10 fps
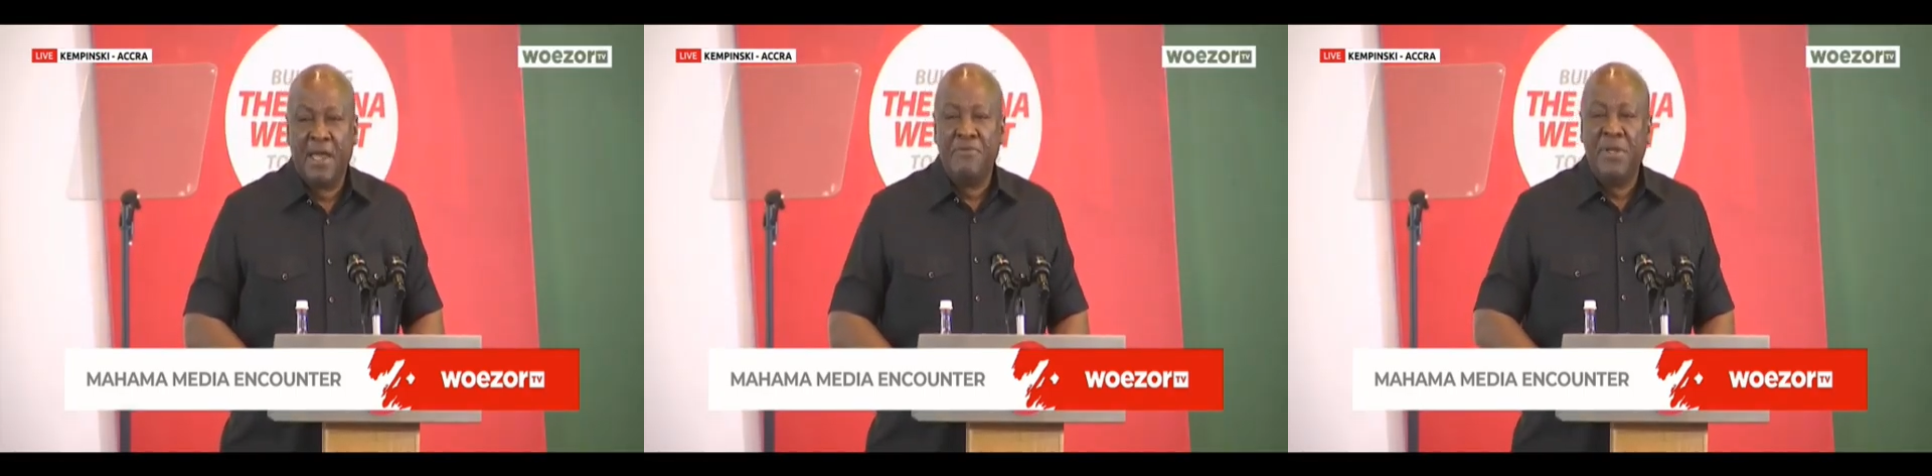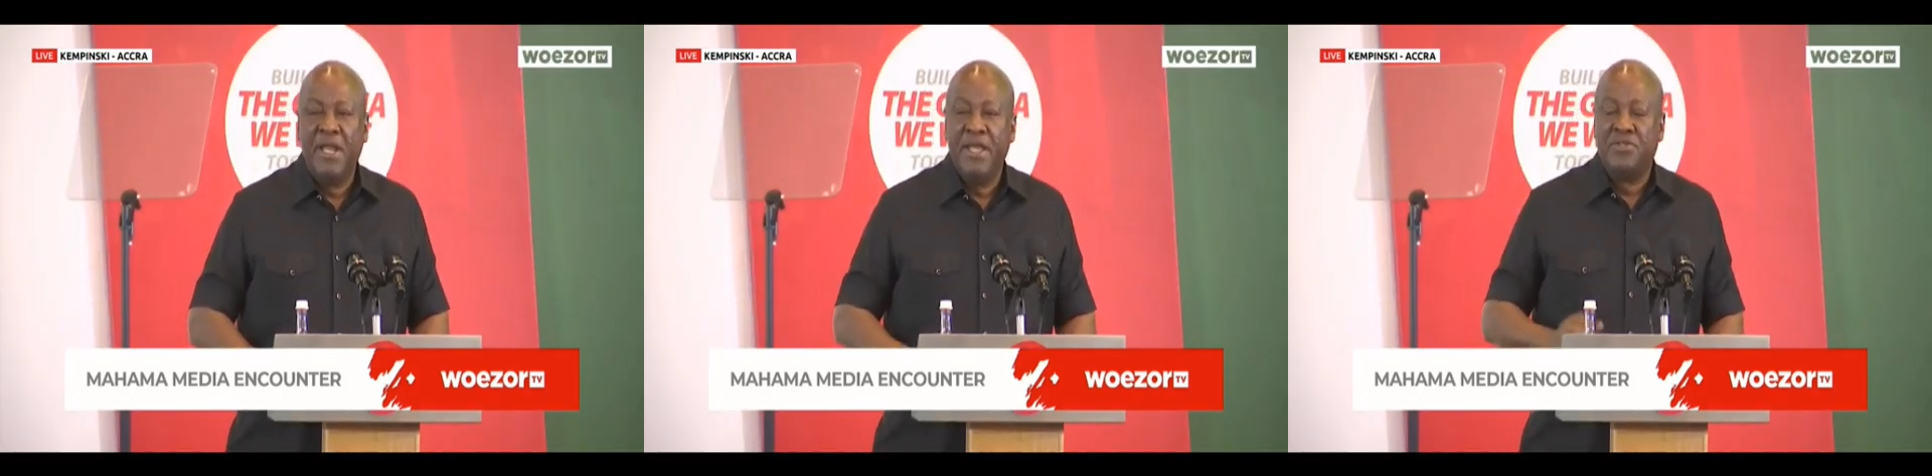I
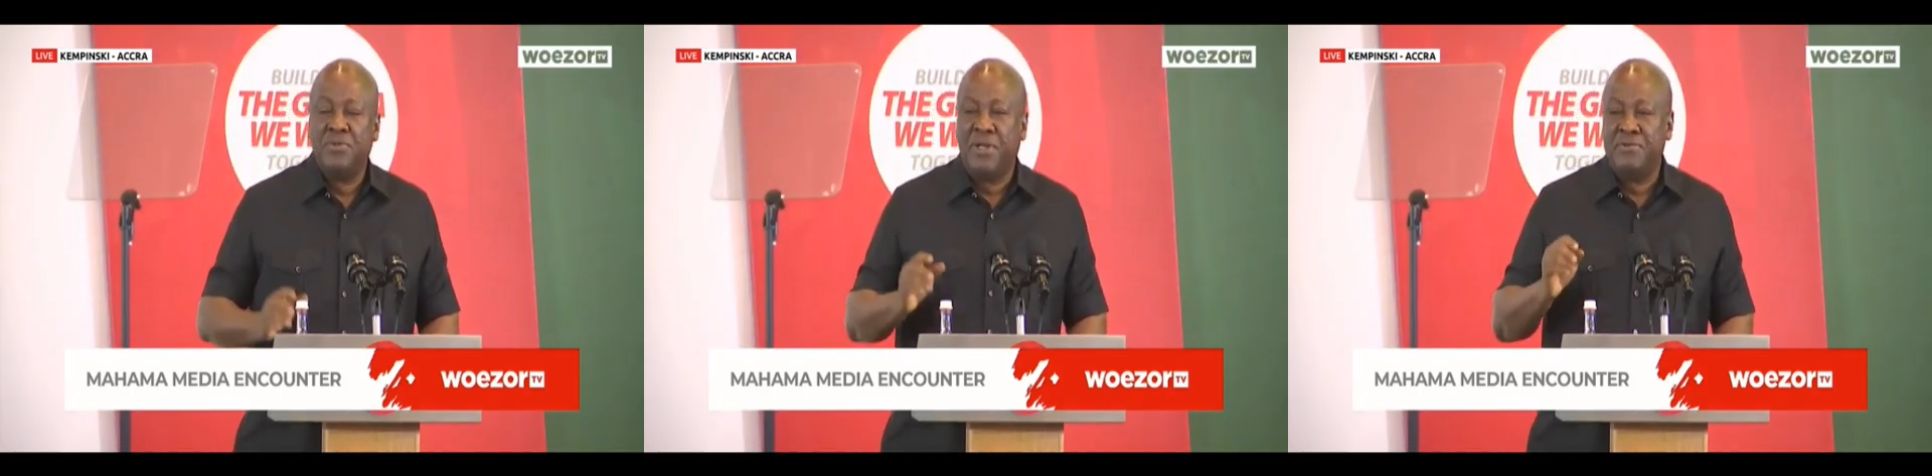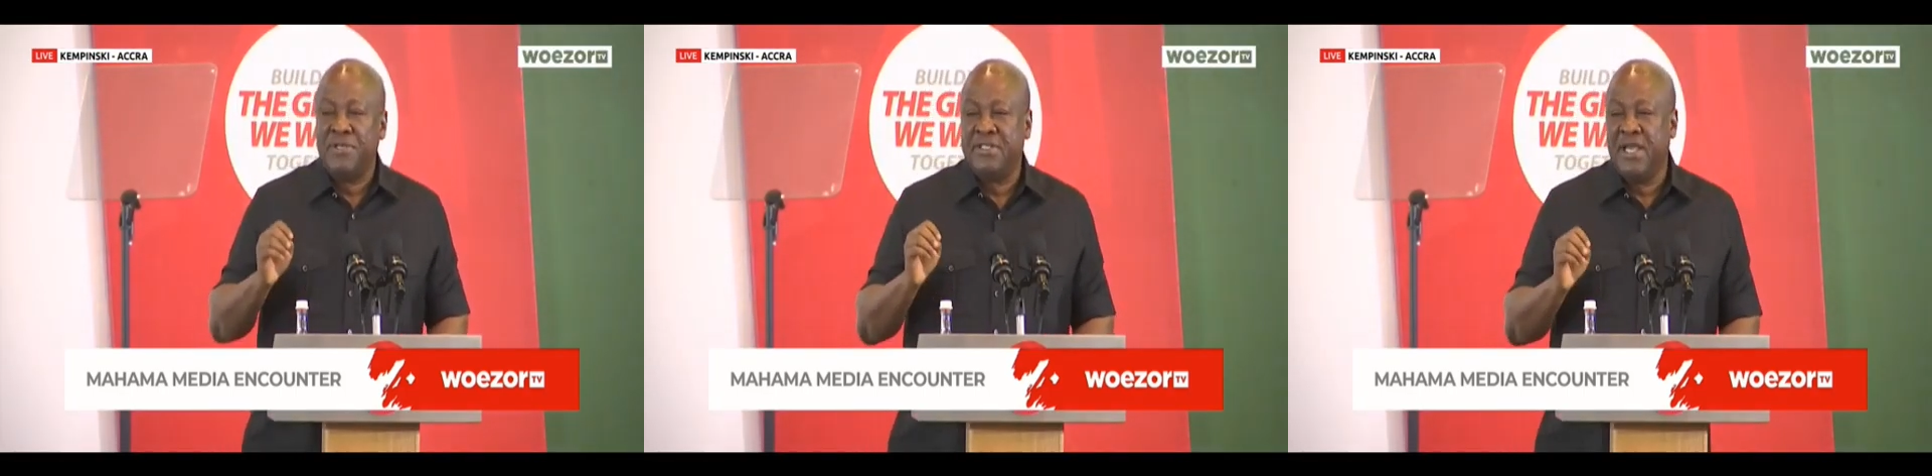can relate
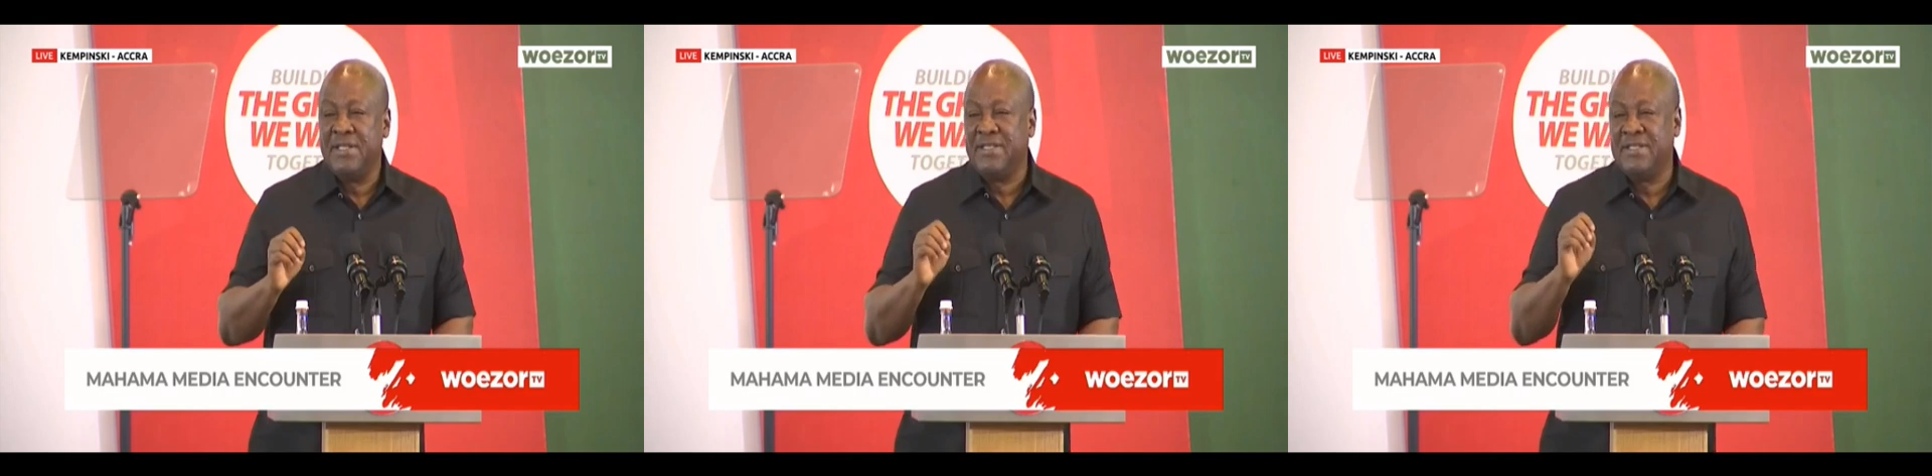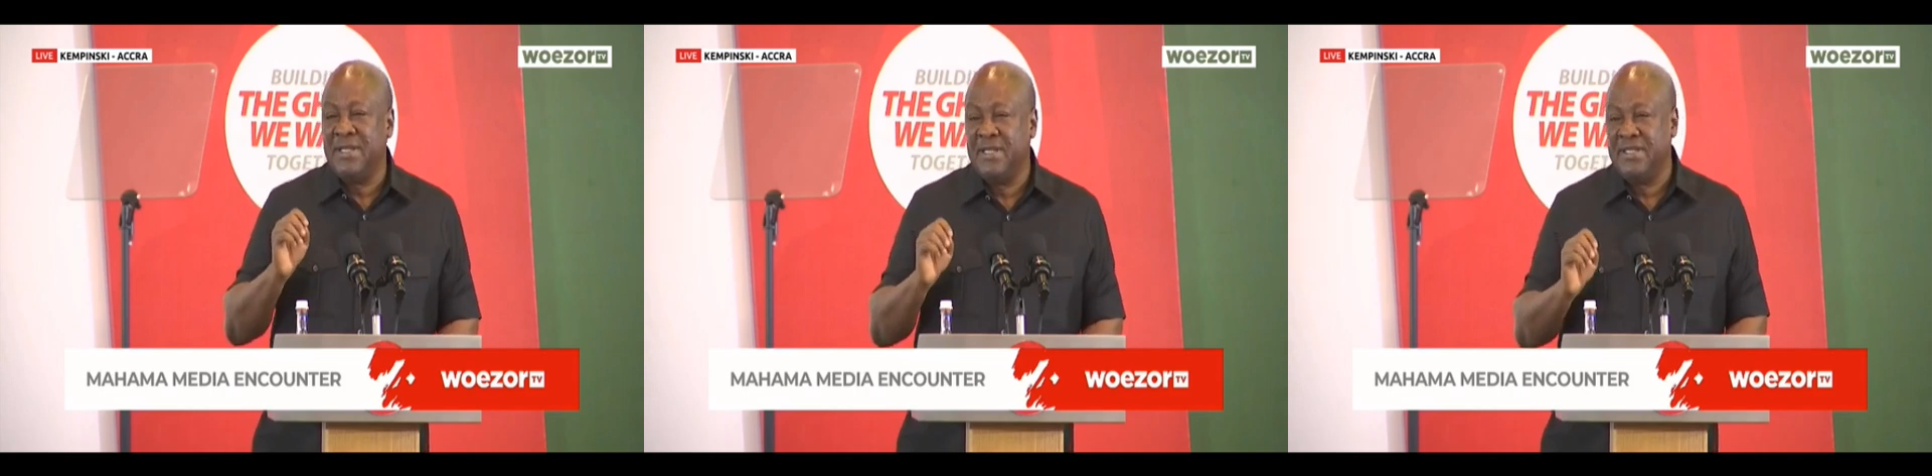to the
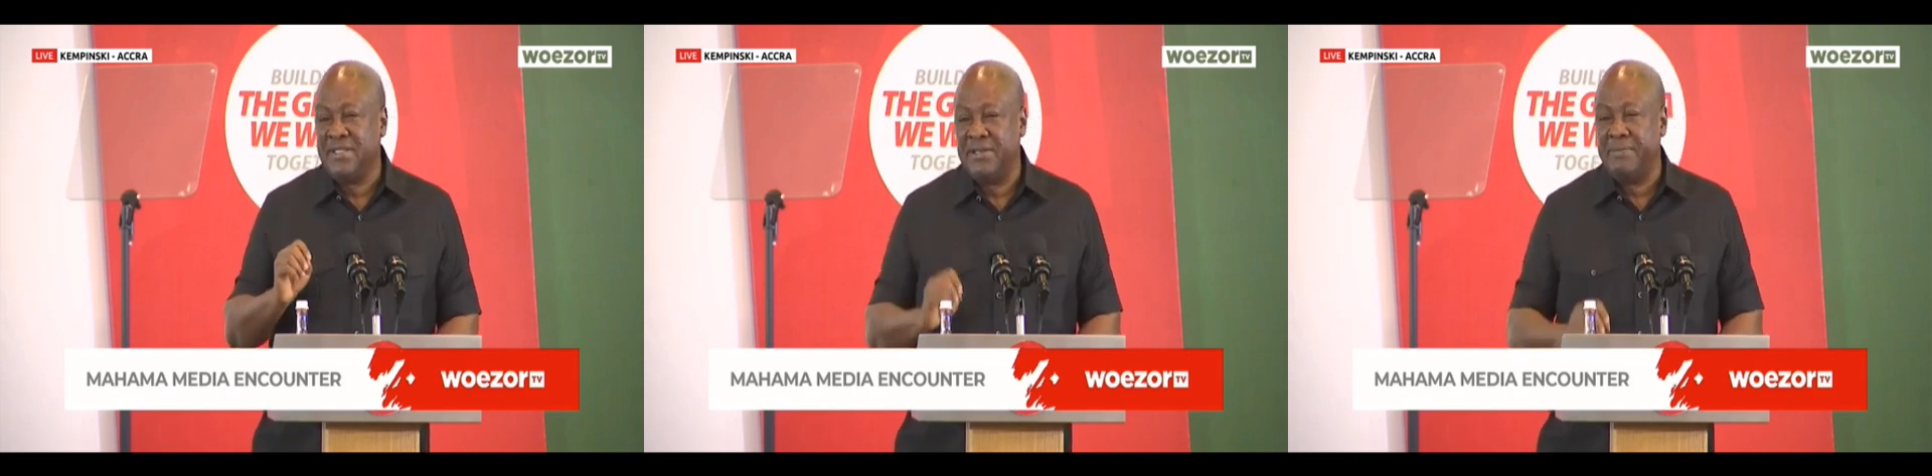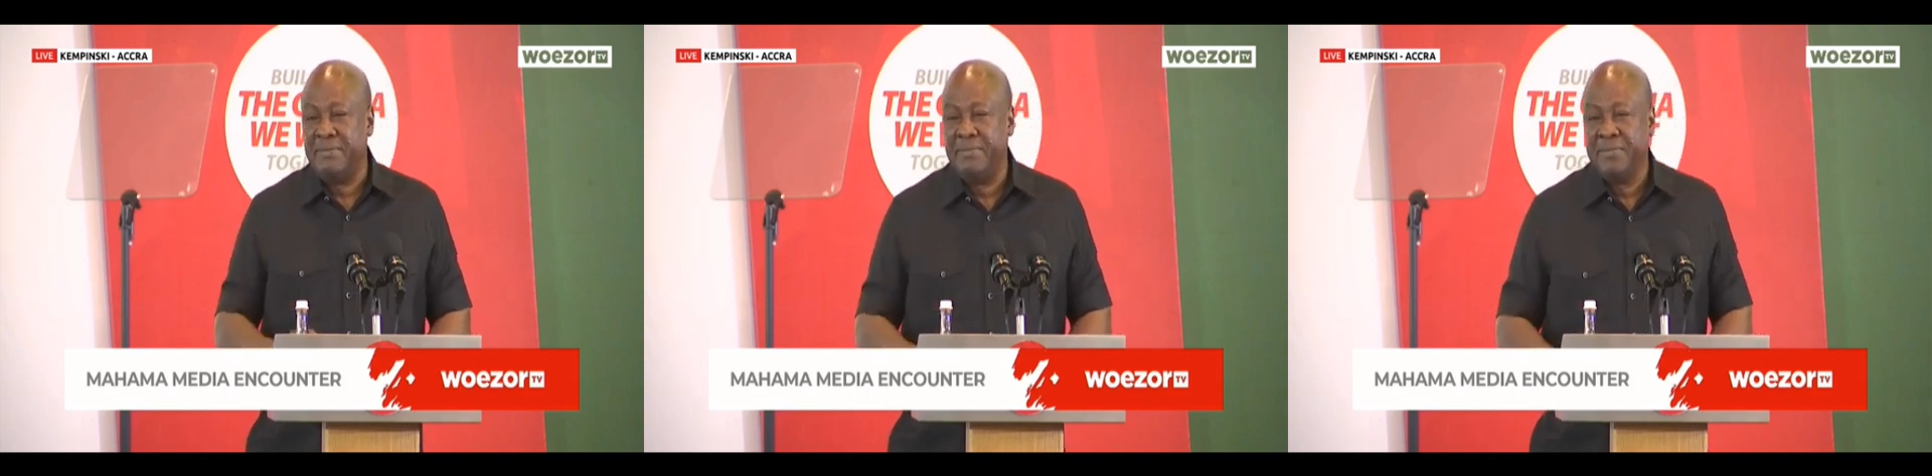recent
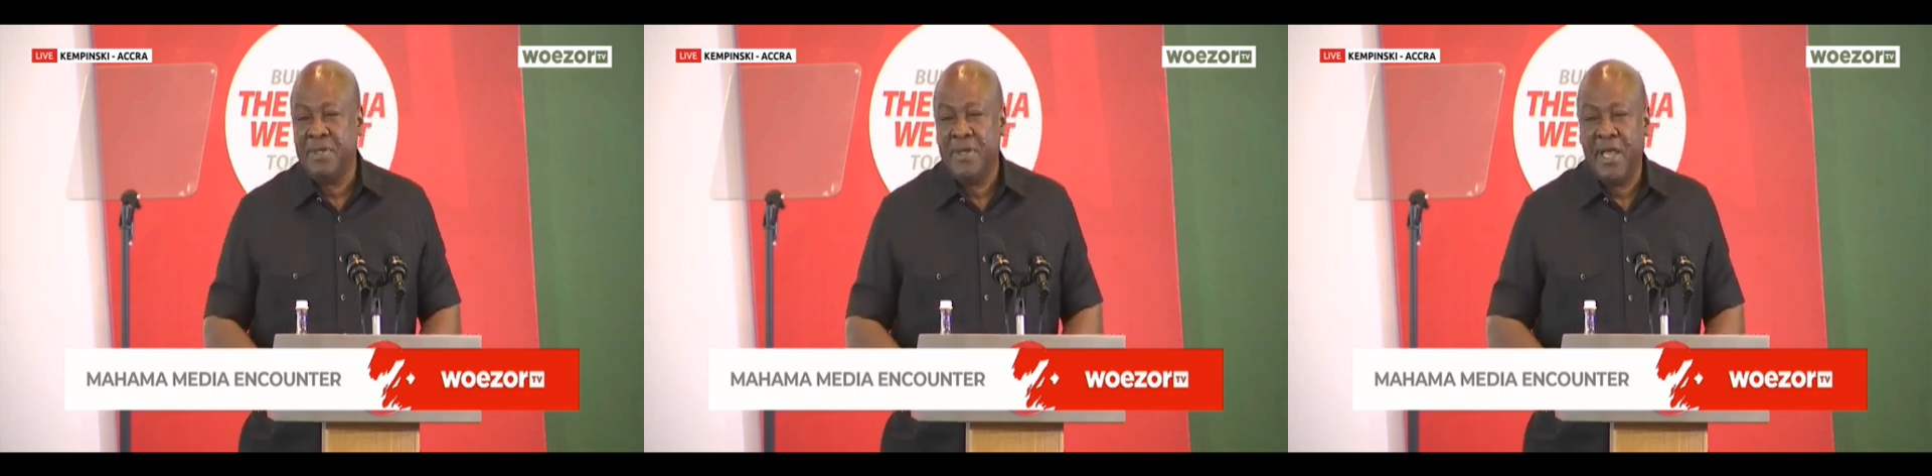cynicism